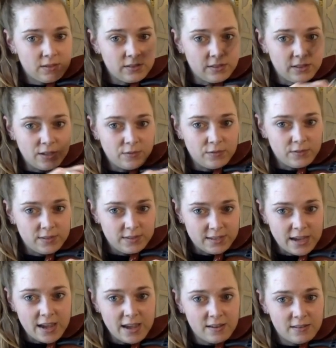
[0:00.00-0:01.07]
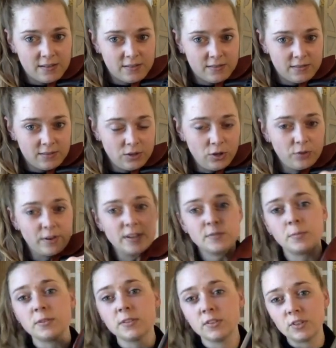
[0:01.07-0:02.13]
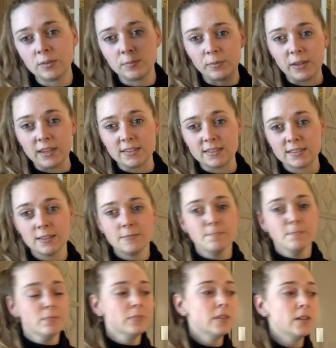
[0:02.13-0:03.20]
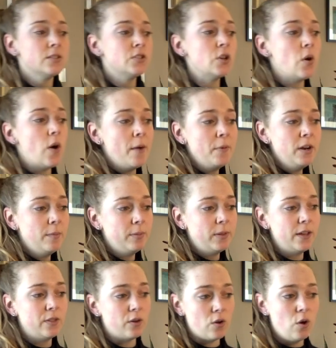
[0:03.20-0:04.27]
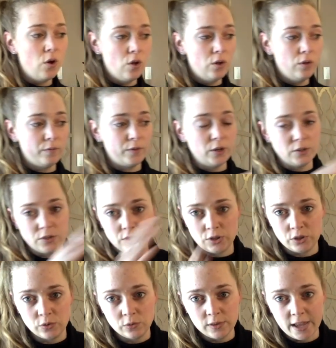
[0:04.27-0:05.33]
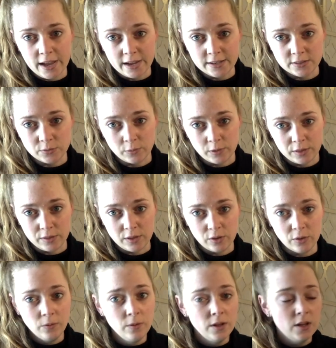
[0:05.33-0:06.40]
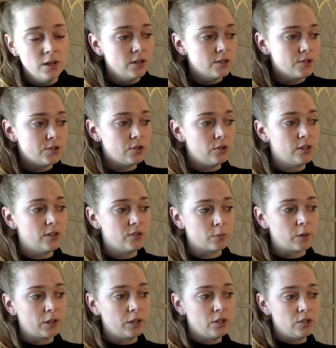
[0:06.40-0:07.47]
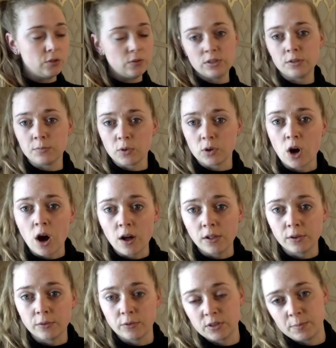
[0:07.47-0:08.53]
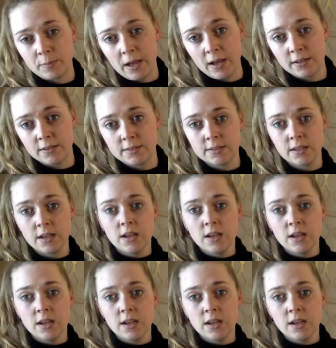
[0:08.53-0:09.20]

Lift, set. Go to rest position, please. So I want to play the whole first 2 lines with you. Students, we're going to do some call and response.